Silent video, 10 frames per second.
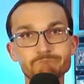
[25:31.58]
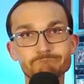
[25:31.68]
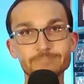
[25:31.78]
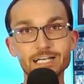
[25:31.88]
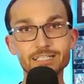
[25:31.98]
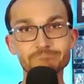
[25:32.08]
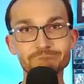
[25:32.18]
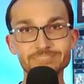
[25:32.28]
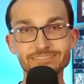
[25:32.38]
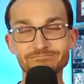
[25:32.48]
huh?
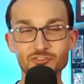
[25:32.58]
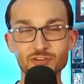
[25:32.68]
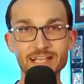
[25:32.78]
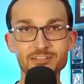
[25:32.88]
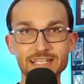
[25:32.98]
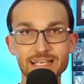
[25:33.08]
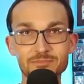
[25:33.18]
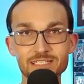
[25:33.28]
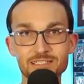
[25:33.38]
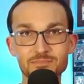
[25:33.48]
Yeah. Try your
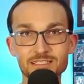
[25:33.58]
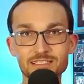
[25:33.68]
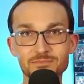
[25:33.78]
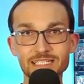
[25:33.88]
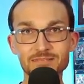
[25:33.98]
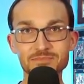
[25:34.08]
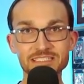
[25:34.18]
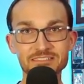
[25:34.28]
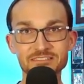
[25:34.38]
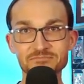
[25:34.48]
damnedest, but sometimes
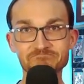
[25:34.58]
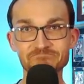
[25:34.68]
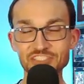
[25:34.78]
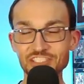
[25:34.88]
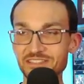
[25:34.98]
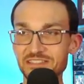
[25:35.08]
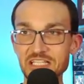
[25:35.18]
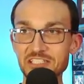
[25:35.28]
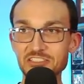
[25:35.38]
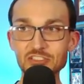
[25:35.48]
it's just
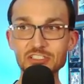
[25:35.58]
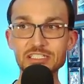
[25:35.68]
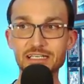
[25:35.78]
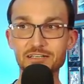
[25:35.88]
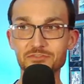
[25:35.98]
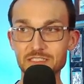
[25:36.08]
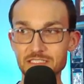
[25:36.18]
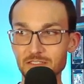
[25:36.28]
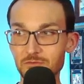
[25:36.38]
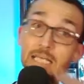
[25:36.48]
not good enough.
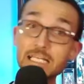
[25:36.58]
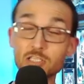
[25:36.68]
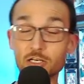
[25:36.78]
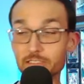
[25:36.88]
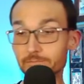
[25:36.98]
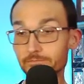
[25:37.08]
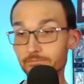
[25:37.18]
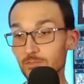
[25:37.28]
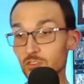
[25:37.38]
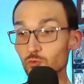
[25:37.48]
So it's hard.
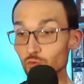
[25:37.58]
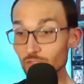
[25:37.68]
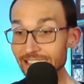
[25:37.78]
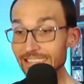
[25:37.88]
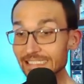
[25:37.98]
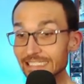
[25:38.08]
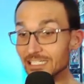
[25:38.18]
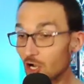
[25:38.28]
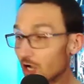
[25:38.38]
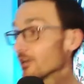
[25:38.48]
It's really
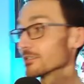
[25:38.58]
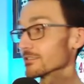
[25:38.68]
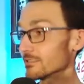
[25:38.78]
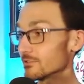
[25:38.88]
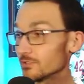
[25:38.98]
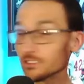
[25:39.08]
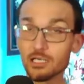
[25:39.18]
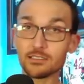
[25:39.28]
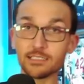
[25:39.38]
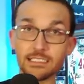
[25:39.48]
hard. It's really
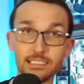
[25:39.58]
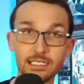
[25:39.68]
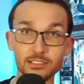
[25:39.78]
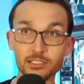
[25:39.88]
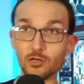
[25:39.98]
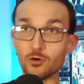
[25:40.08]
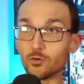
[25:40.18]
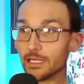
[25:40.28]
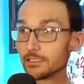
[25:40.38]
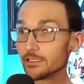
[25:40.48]
hard to continue to
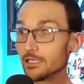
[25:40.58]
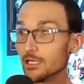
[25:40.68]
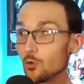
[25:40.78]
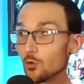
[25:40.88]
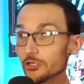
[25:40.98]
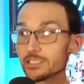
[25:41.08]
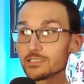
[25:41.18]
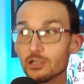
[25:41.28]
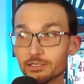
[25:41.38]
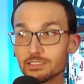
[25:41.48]
go and work
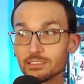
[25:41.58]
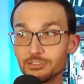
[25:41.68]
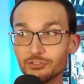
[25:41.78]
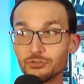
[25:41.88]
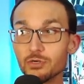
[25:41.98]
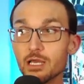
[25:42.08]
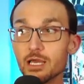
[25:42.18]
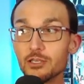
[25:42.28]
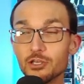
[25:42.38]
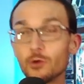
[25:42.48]
as hard as you do,
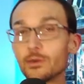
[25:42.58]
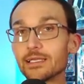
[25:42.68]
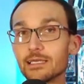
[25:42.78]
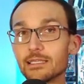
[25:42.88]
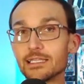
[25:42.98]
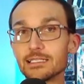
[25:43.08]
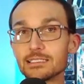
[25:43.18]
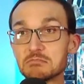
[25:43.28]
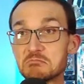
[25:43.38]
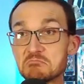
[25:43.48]
knowing that
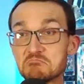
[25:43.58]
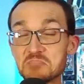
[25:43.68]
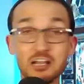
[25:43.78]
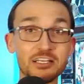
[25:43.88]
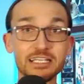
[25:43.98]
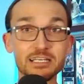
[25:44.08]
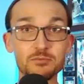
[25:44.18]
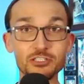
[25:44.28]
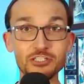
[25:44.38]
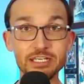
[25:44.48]
it's not going to get
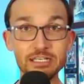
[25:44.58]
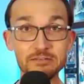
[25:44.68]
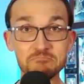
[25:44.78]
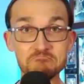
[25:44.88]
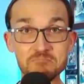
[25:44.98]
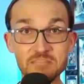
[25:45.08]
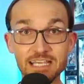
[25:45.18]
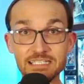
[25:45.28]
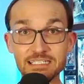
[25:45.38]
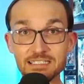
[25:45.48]
appreciated,
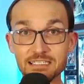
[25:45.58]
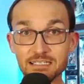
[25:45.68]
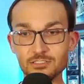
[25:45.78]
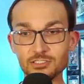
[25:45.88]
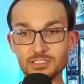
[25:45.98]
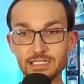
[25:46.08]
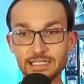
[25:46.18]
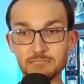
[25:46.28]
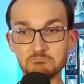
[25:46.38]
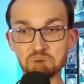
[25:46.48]
that it's just going to get